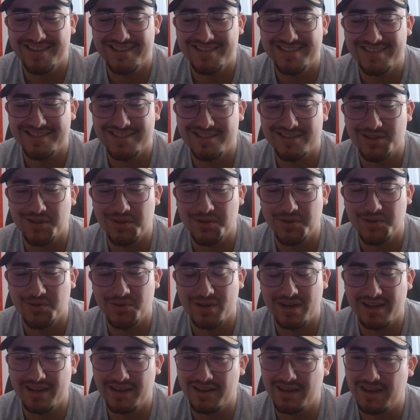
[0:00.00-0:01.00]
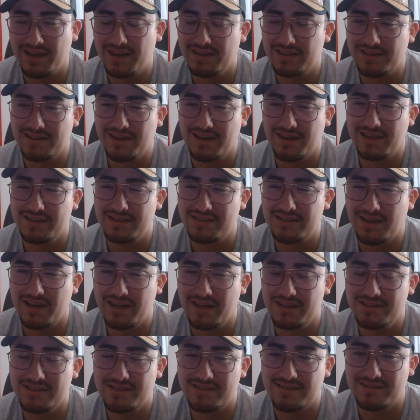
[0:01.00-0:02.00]
So I
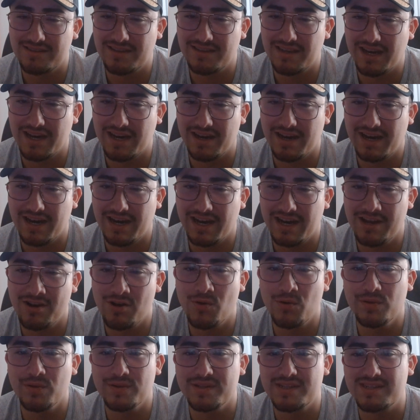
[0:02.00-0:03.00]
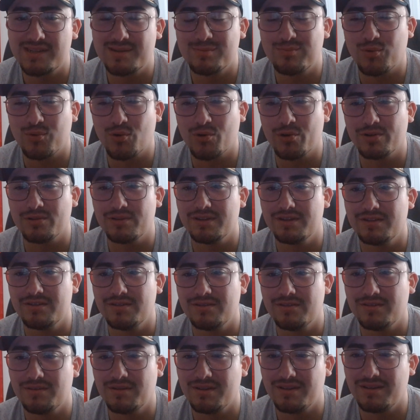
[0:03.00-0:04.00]
just I know the sport a
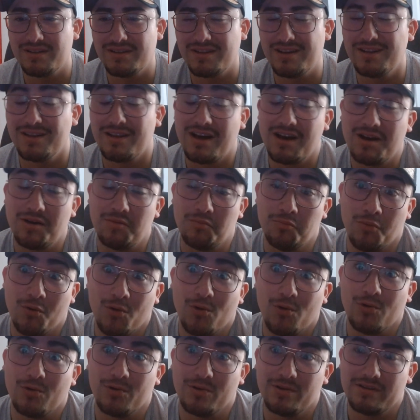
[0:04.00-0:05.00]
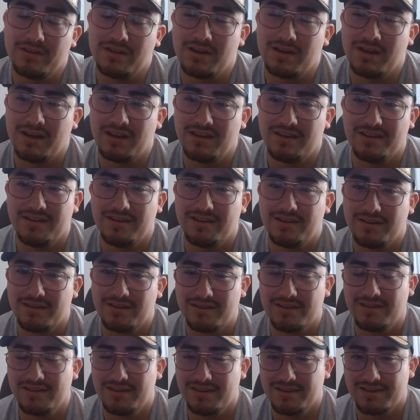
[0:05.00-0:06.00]
lot more than I did
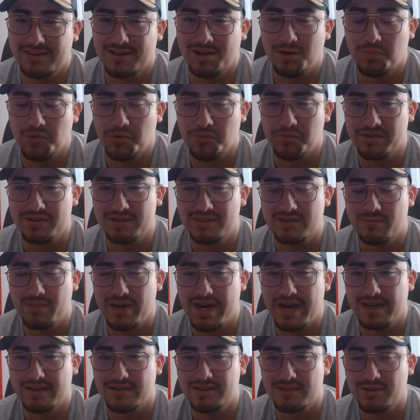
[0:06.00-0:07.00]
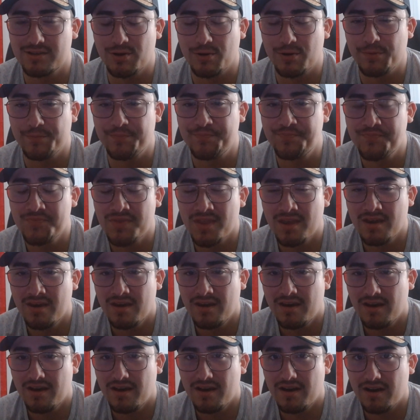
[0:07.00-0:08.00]
a couple months back. So
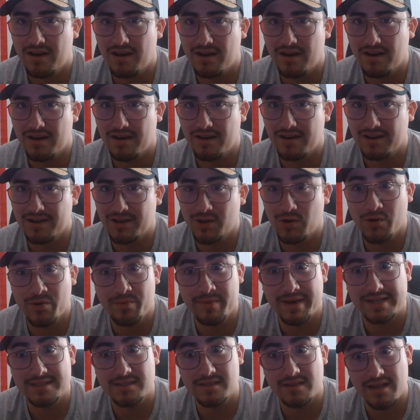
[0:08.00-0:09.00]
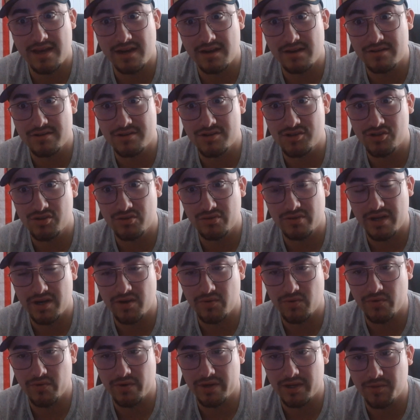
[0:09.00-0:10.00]
going back to that other shoe that I
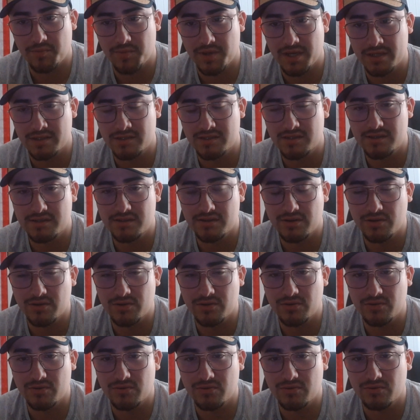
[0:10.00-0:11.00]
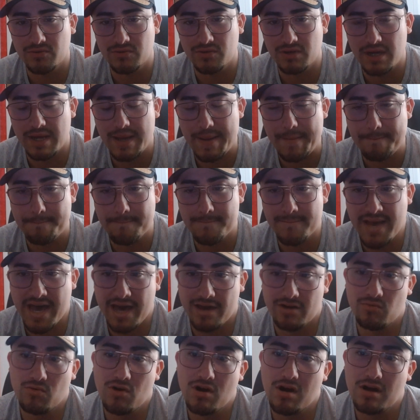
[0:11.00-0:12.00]
would recommend, so
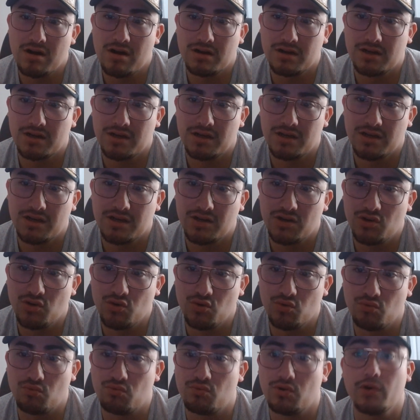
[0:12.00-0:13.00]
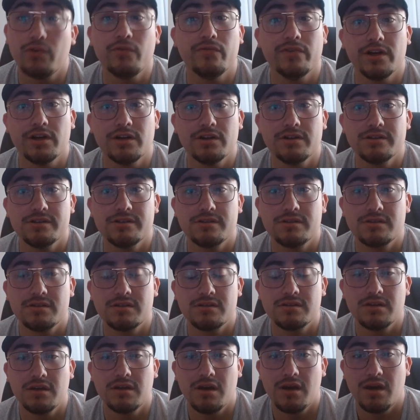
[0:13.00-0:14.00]
Mad Rock Rovers,